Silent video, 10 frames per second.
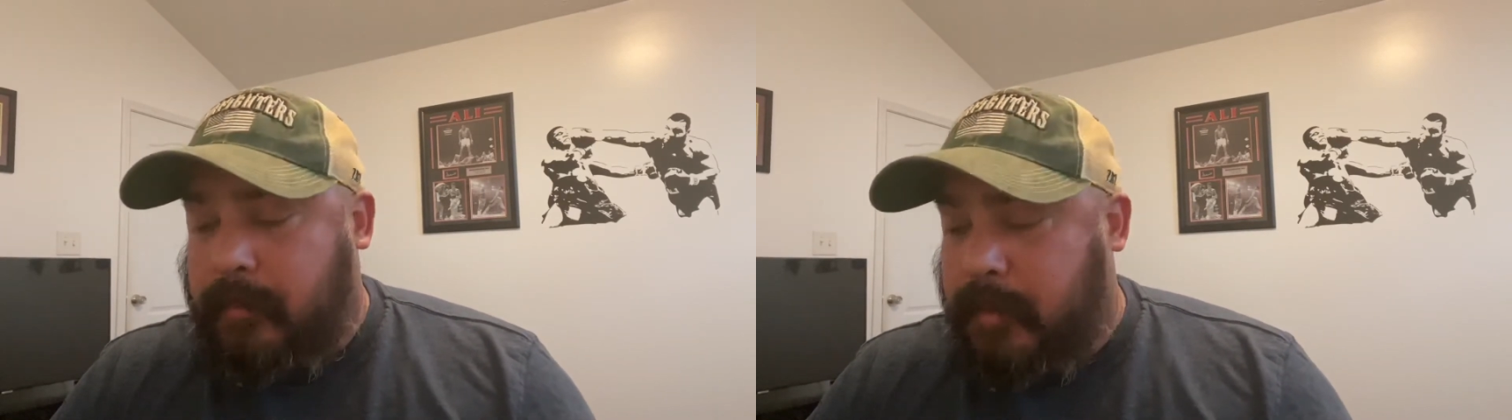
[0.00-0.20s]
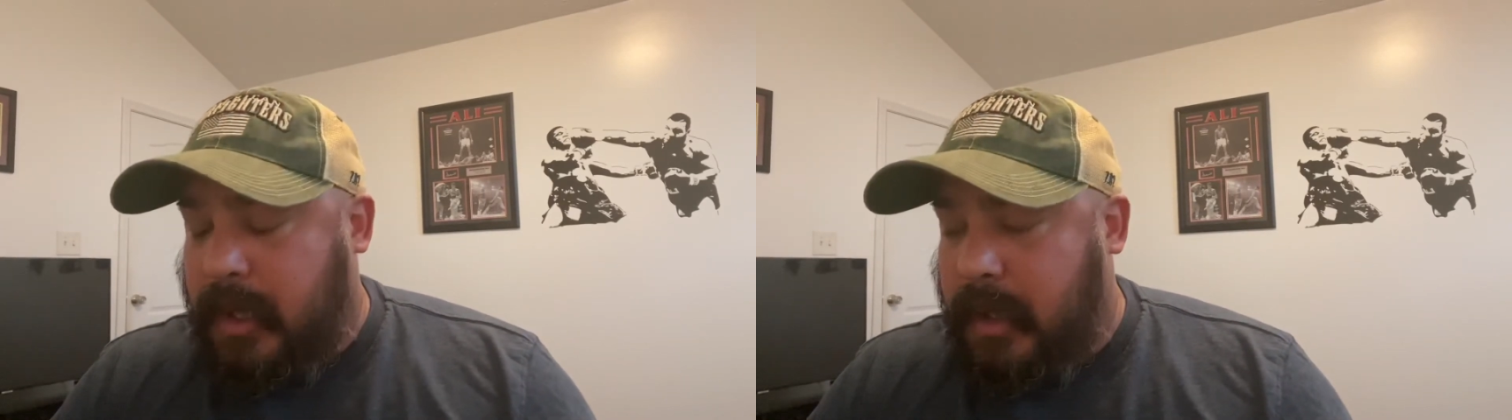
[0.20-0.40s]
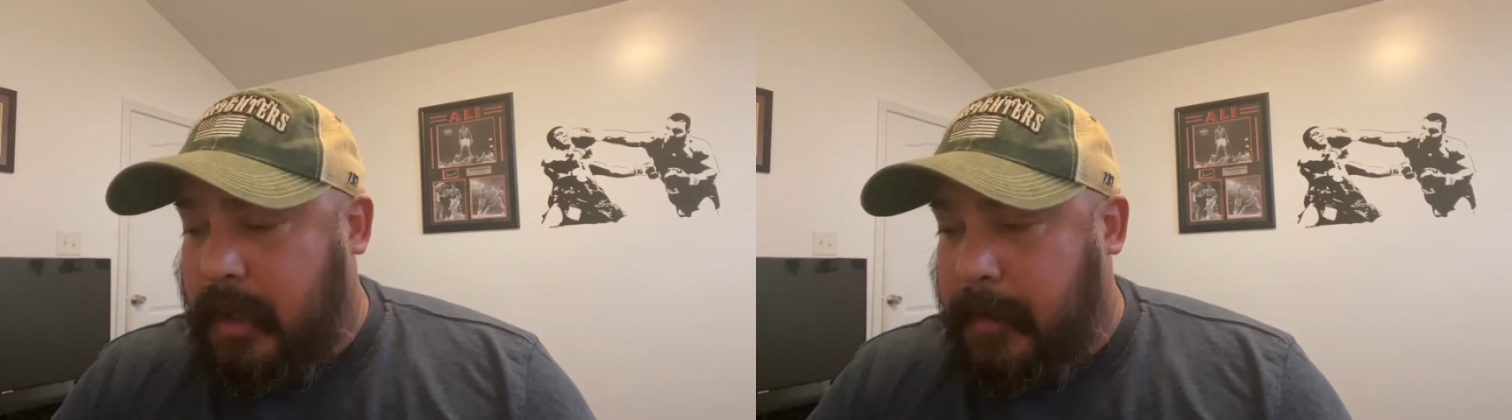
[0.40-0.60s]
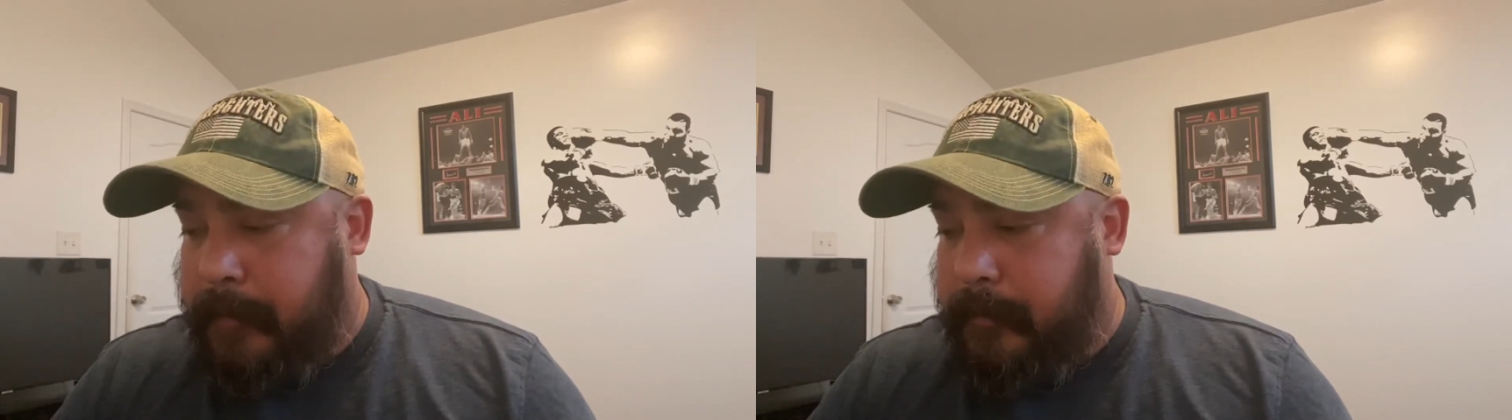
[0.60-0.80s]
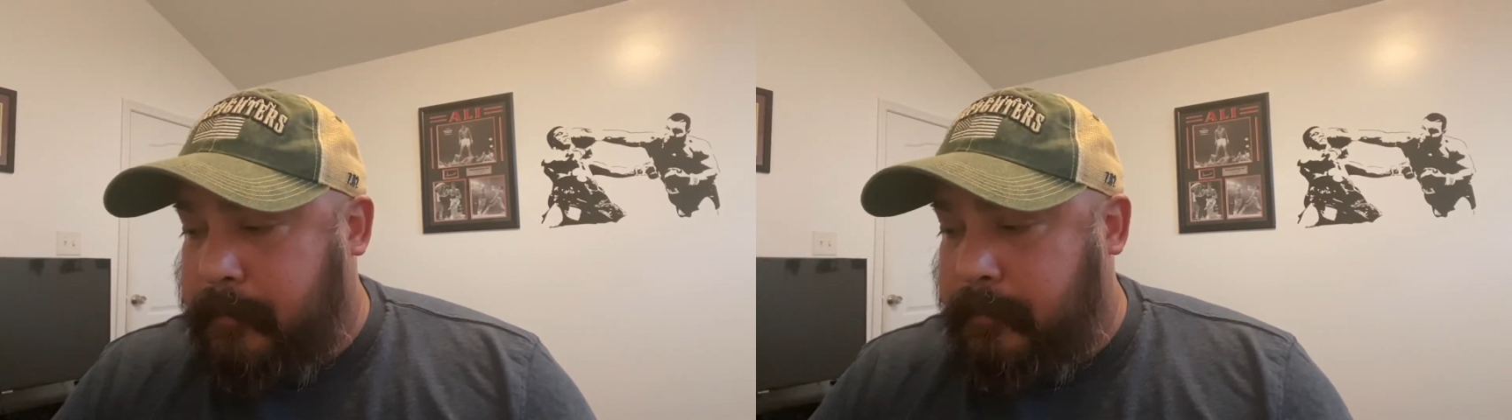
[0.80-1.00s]
but uh,
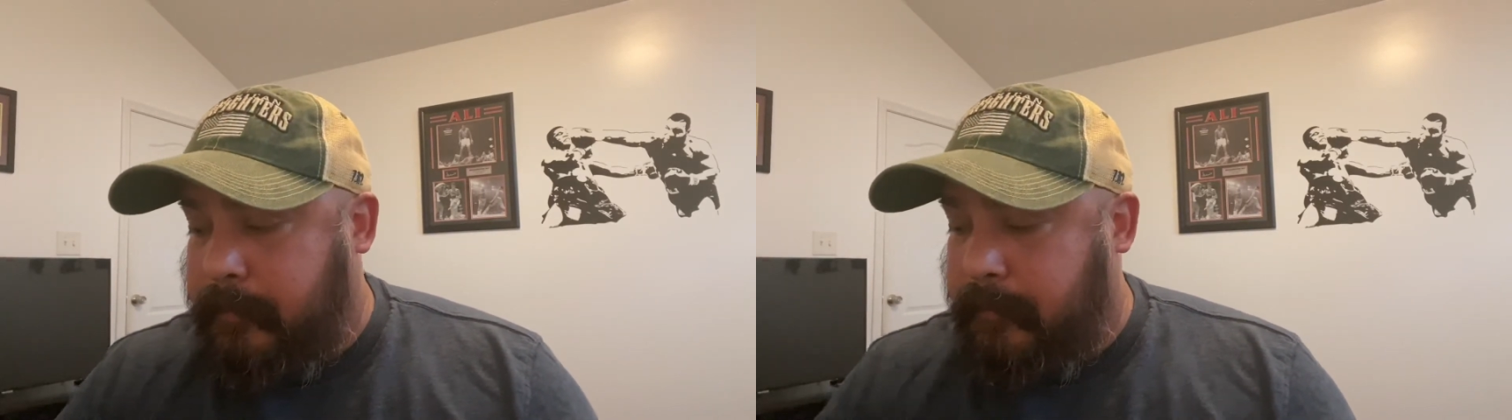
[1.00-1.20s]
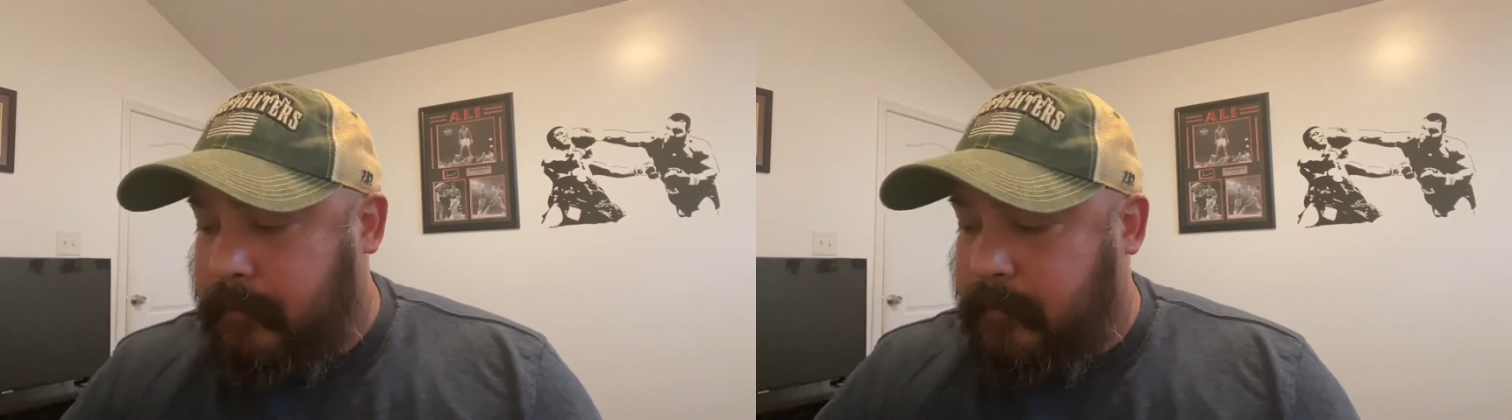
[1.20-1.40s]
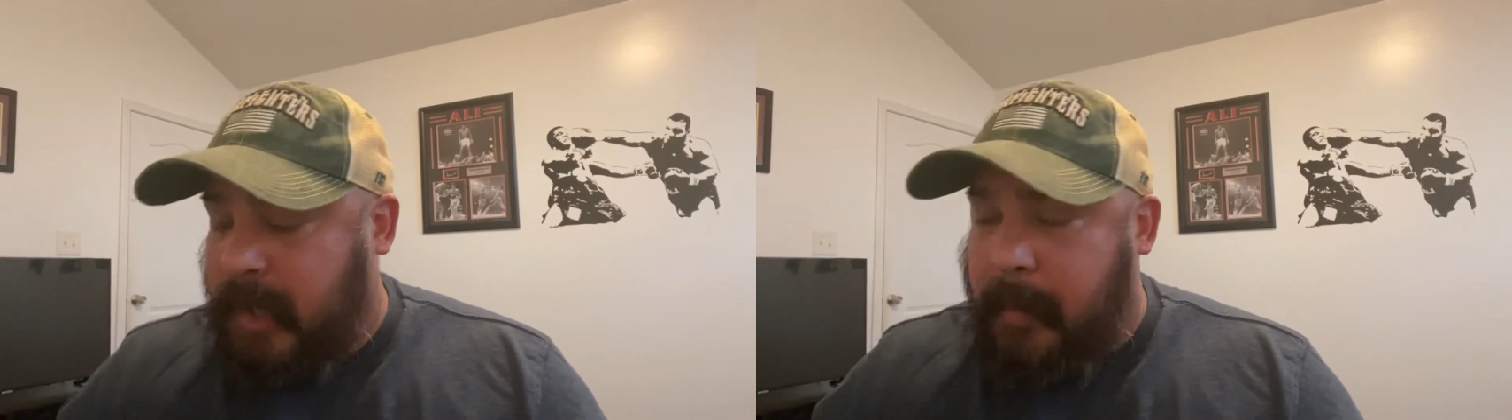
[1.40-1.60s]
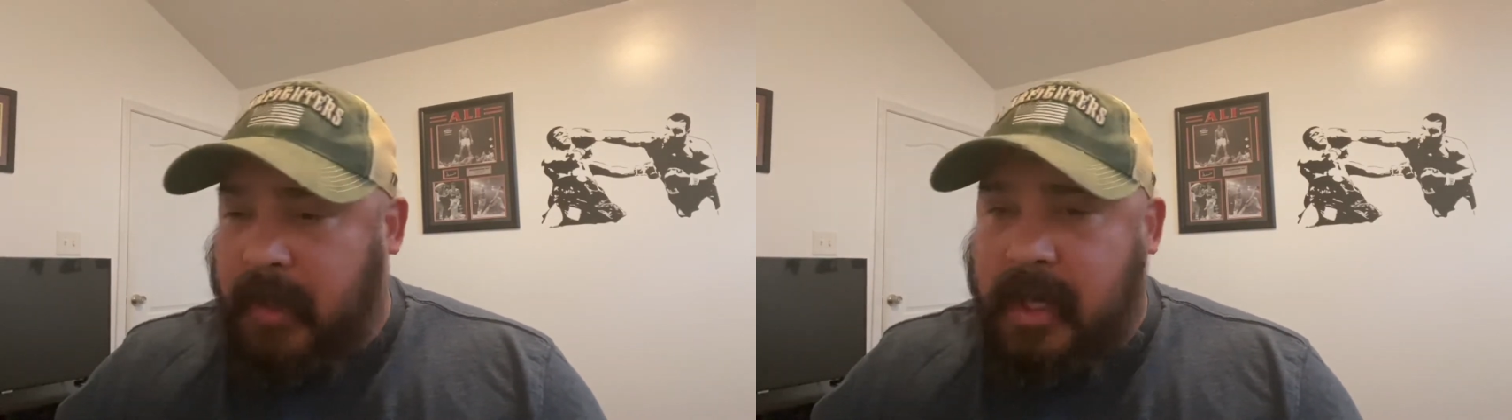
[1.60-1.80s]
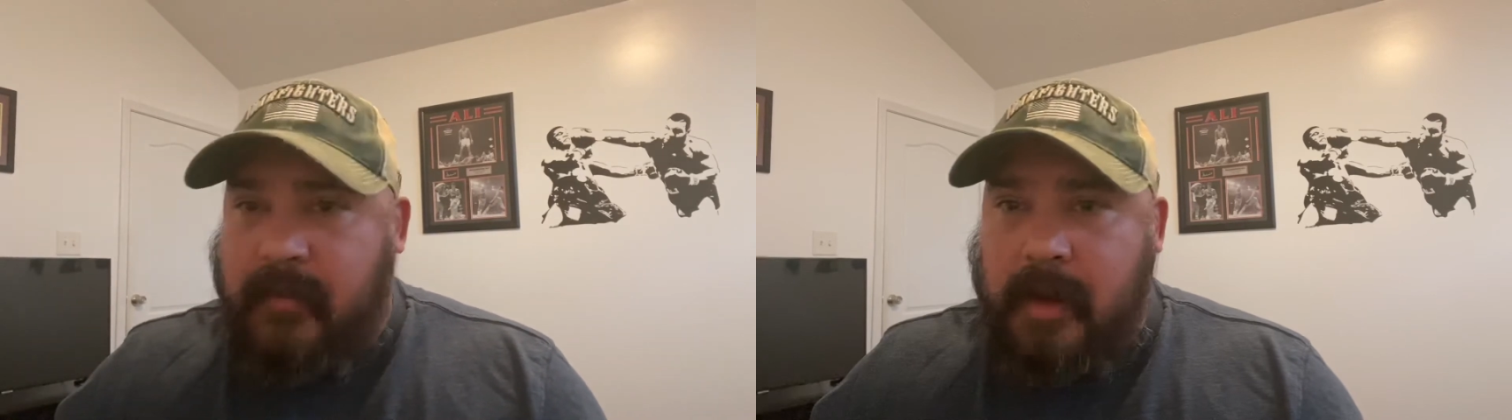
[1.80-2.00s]
but I believe